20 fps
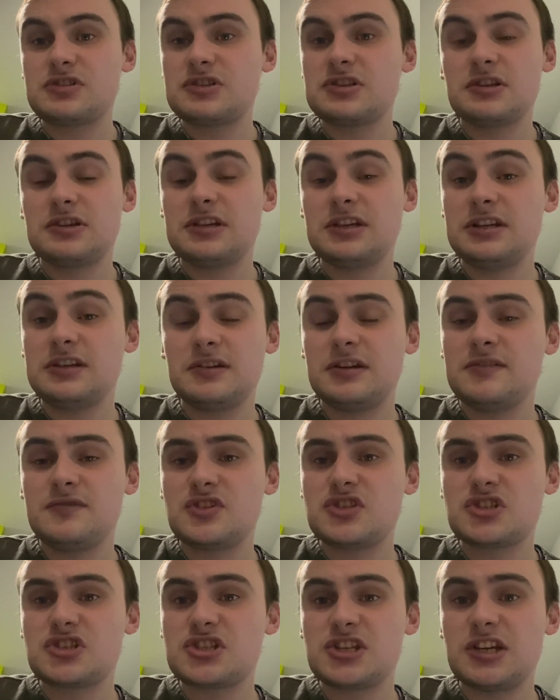even
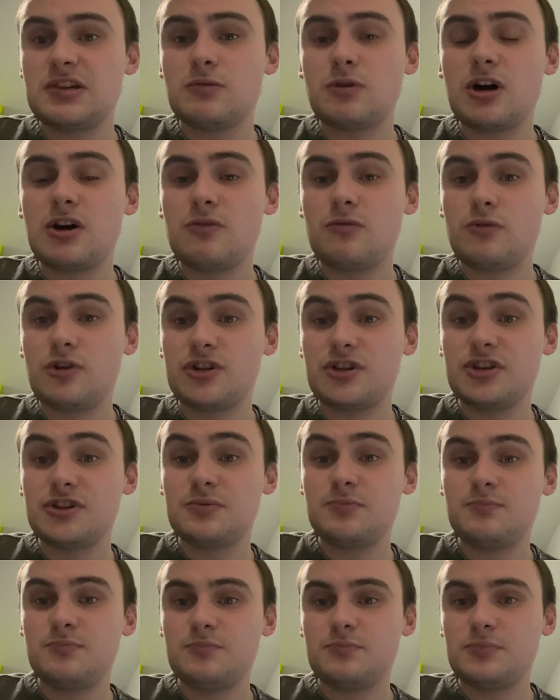just see what
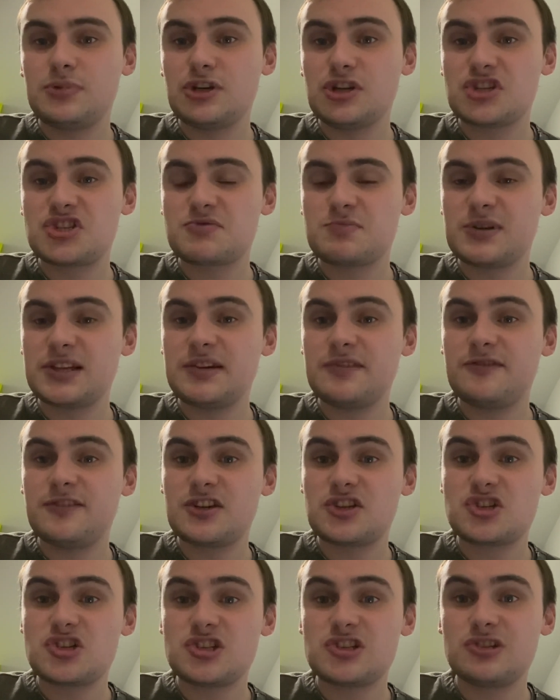the post-split
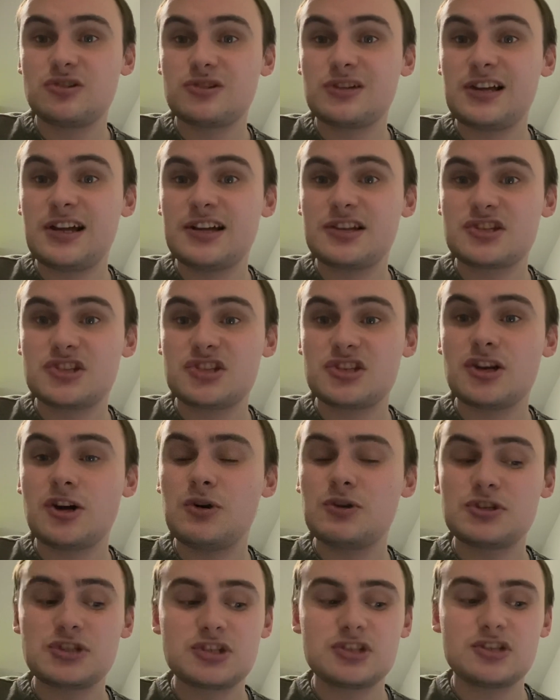fixtures look like. There's
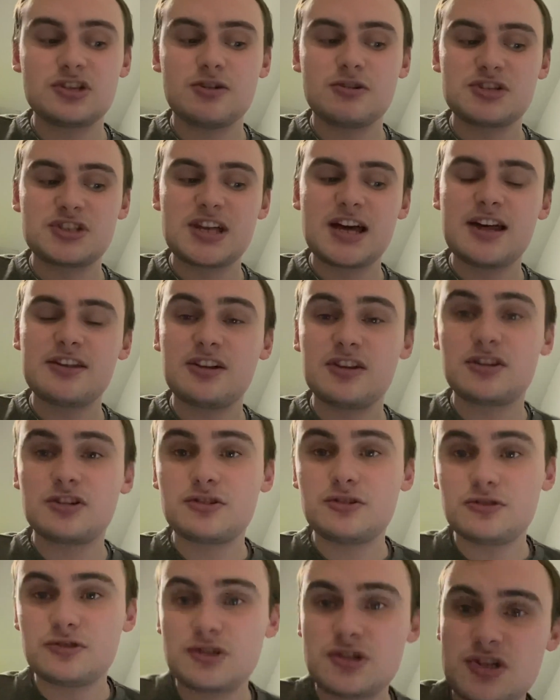always that
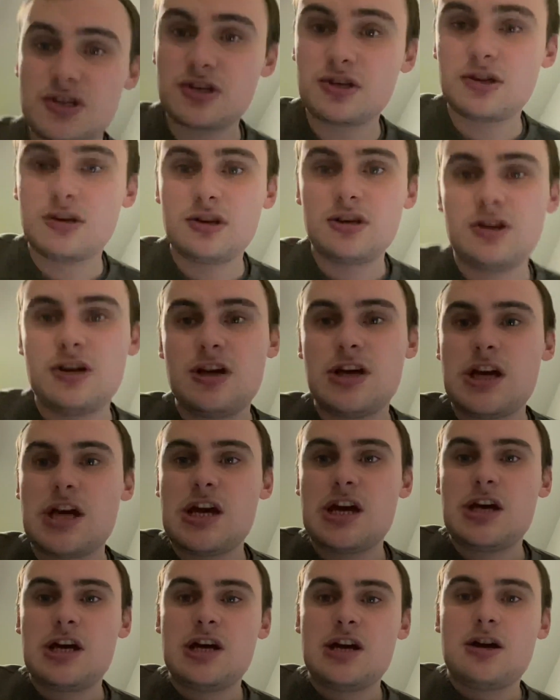could
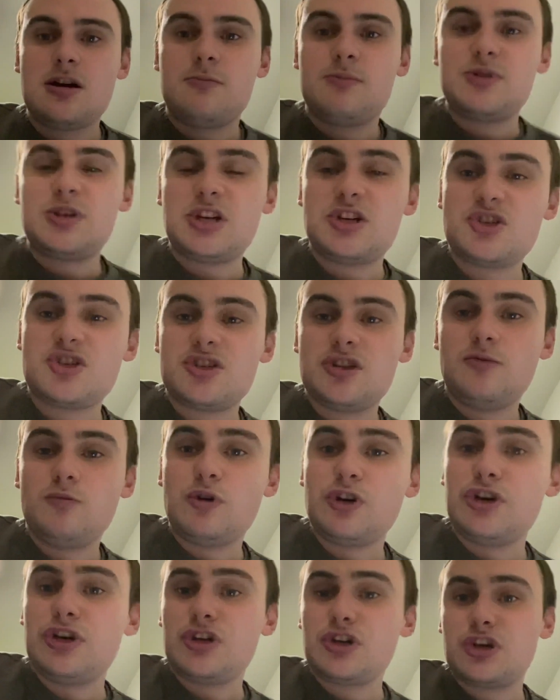potentially
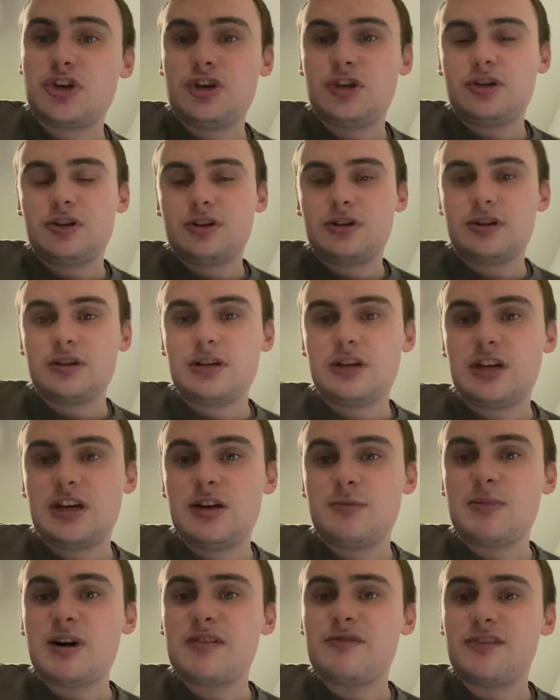work
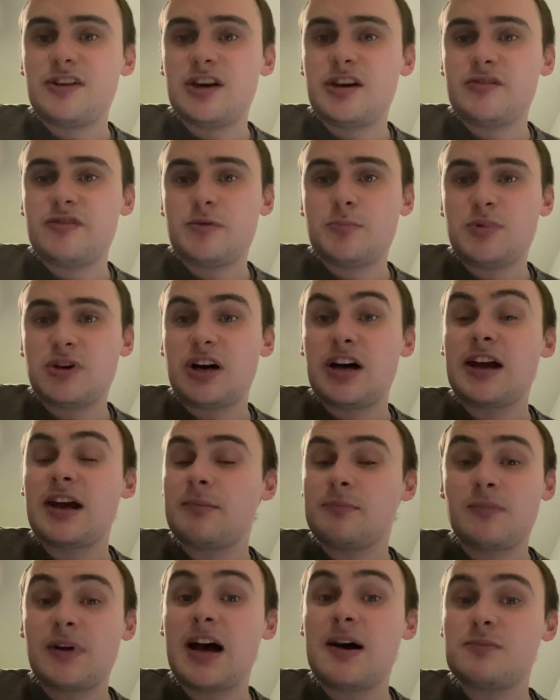in my favour, but I
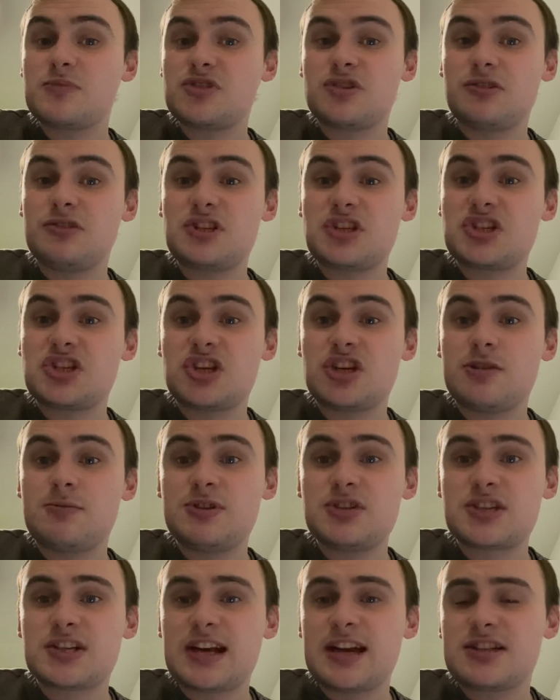am absolutely
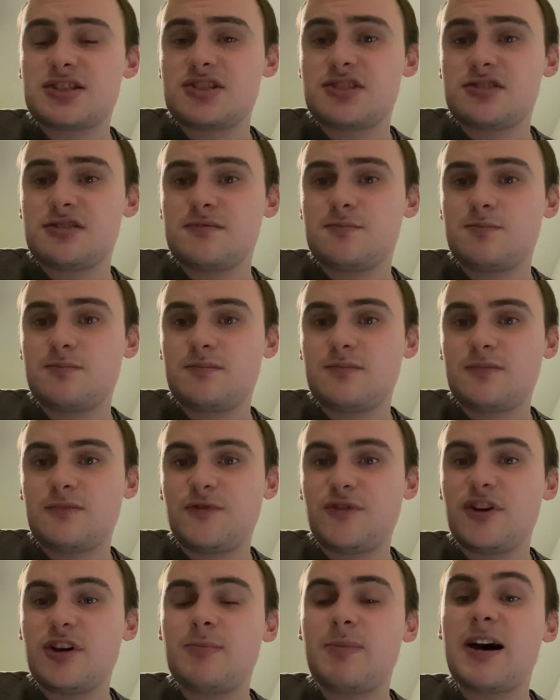determined to get to
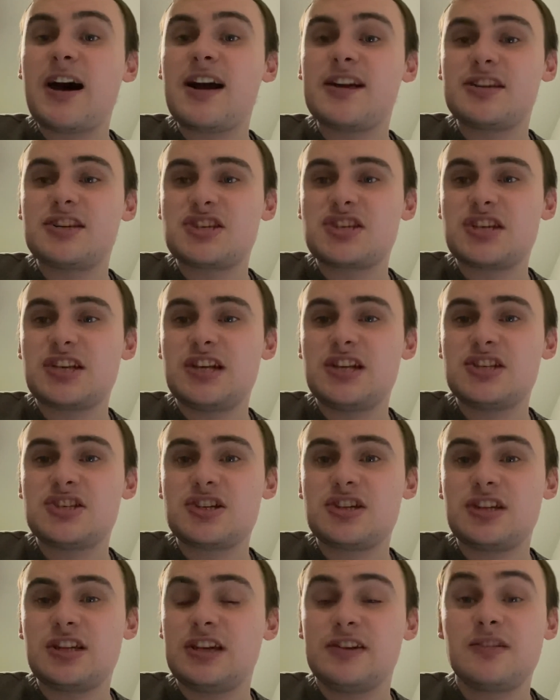Fair Park this
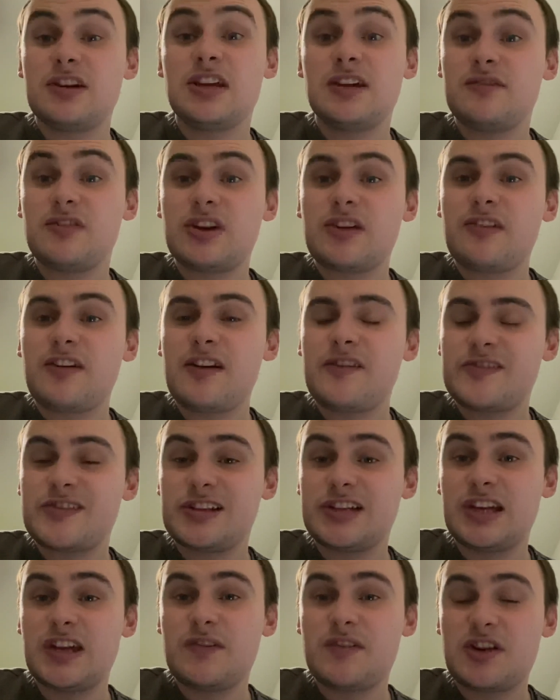season. Even if I have to
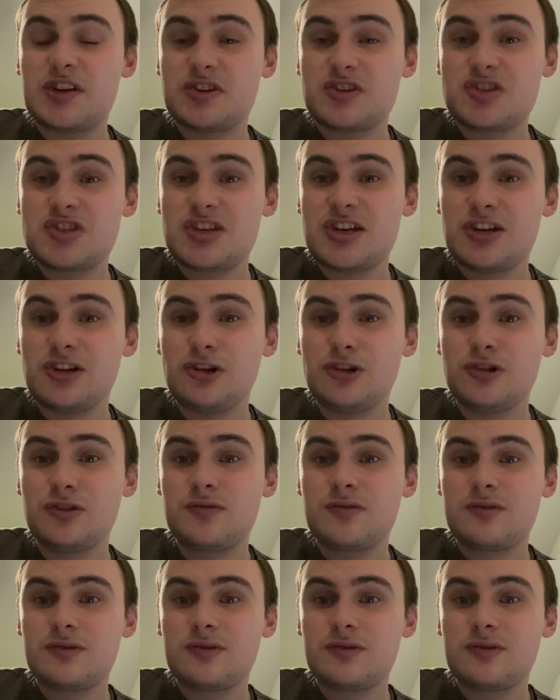leave it until